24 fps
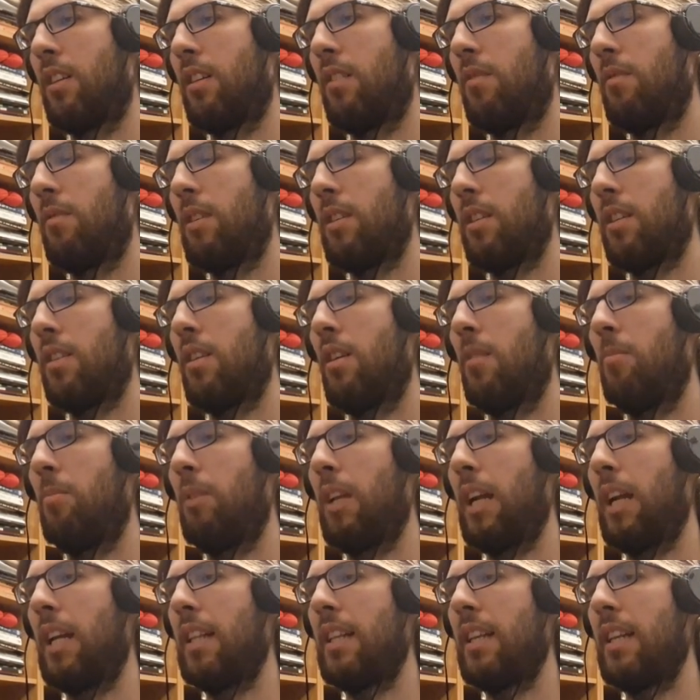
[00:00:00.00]
what is it called?
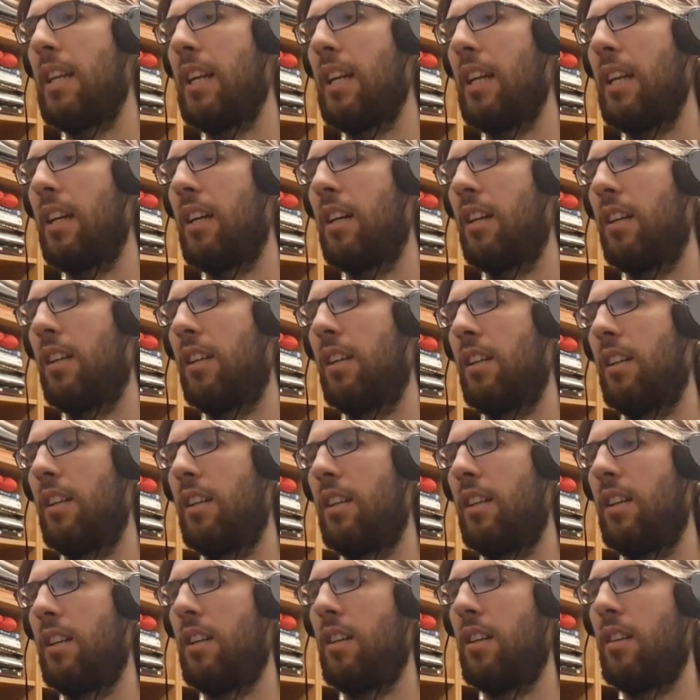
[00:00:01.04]
Playing the
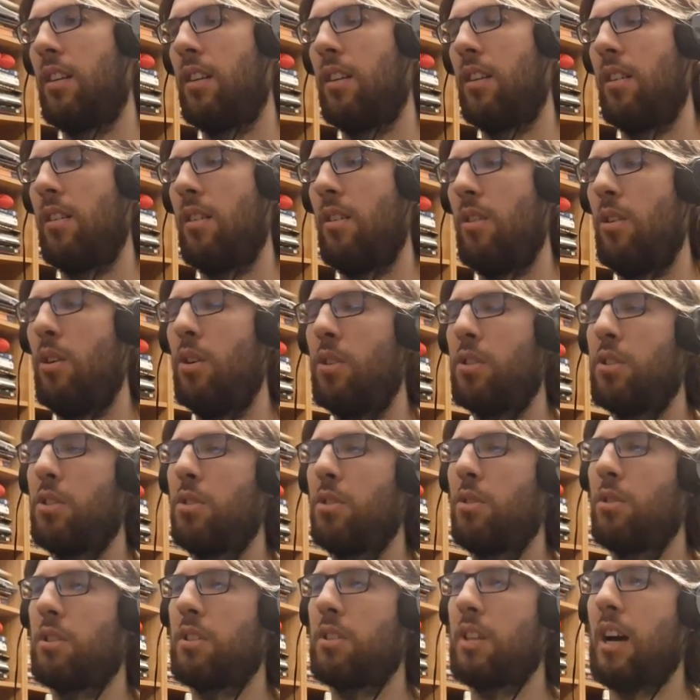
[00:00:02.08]
old
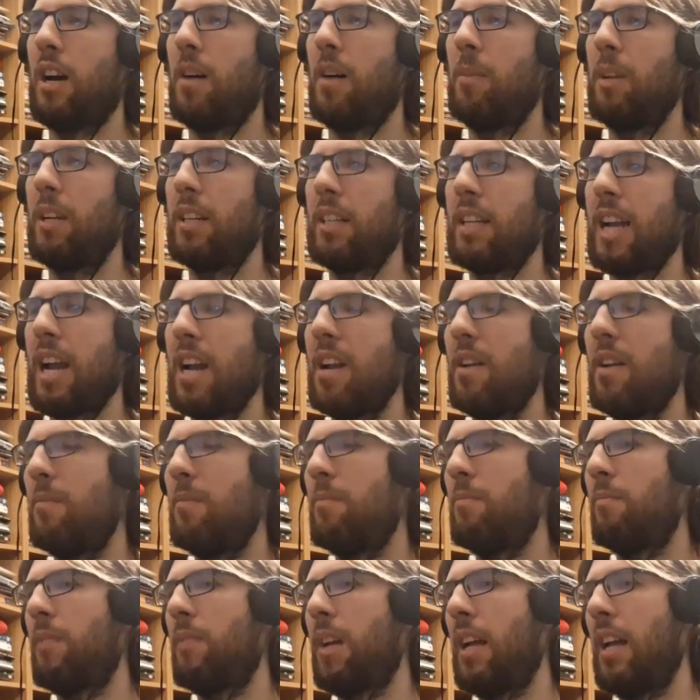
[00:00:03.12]
school style, but kind of
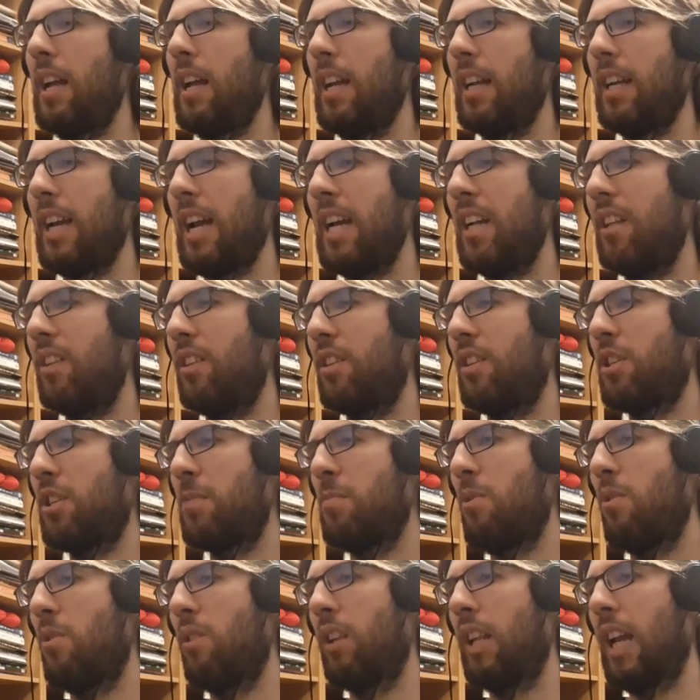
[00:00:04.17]
looks
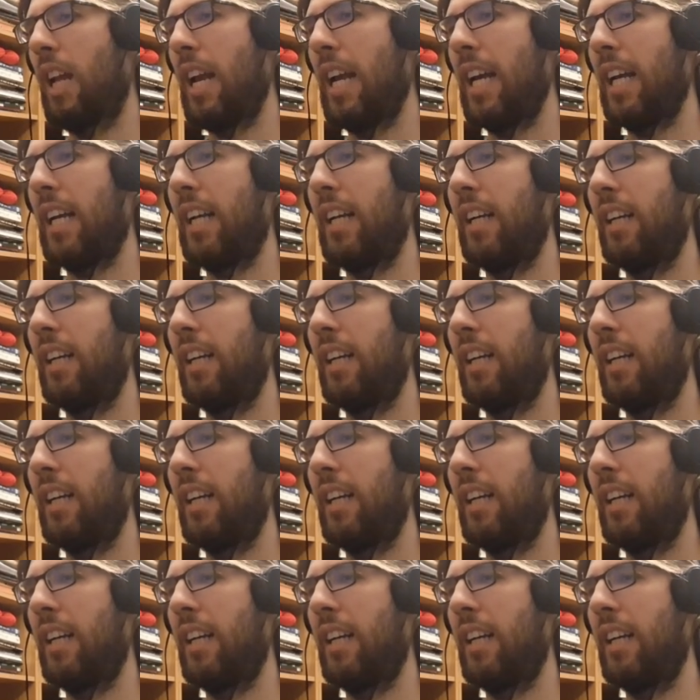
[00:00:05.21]
more like